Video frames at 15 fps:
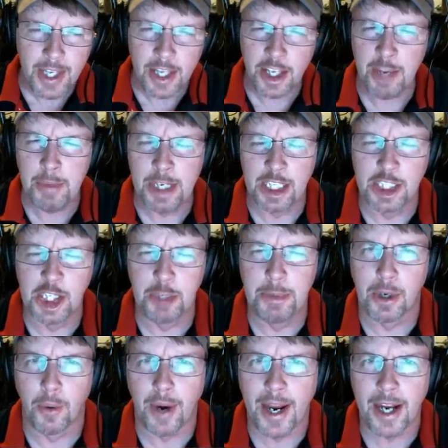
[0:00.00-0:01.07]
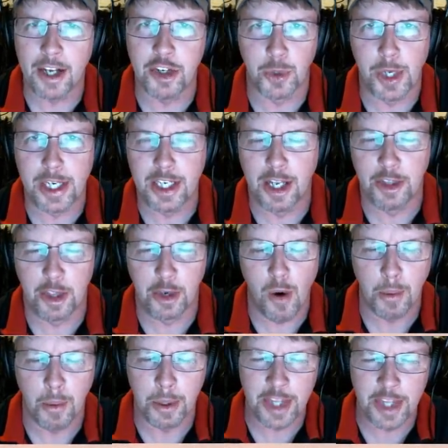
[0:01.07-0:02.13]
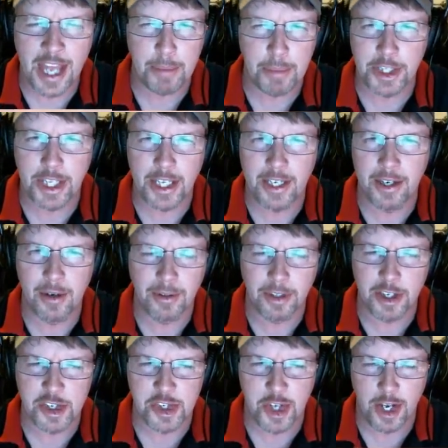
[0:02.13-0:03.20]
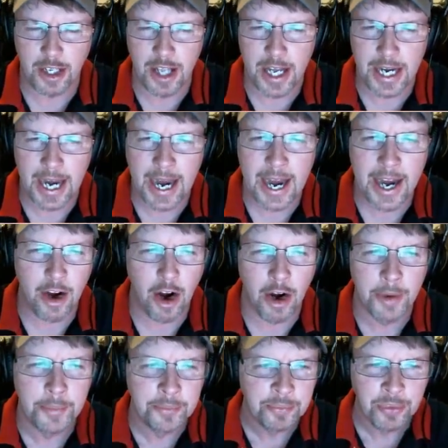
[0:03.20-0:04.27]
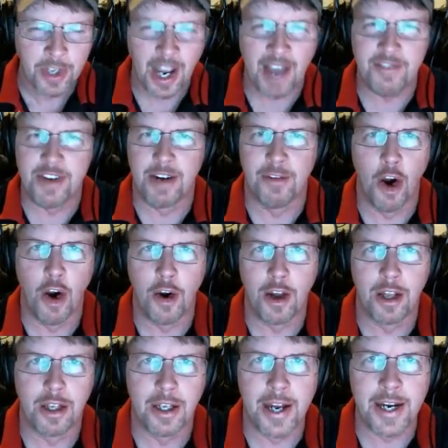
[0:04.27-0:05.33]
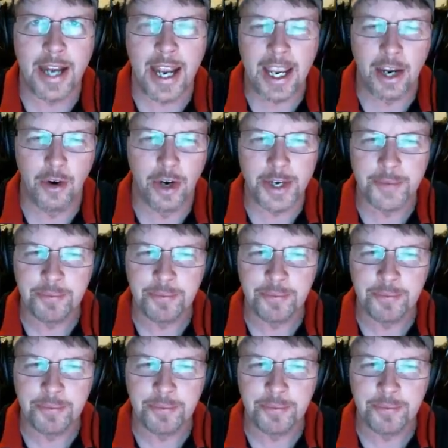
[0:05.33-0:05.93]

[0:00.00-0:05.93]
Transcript: It can be a little bit of rag chewing, nothing wrong with that, but they don't. There's not a lot of anger. I've never heard a, an angry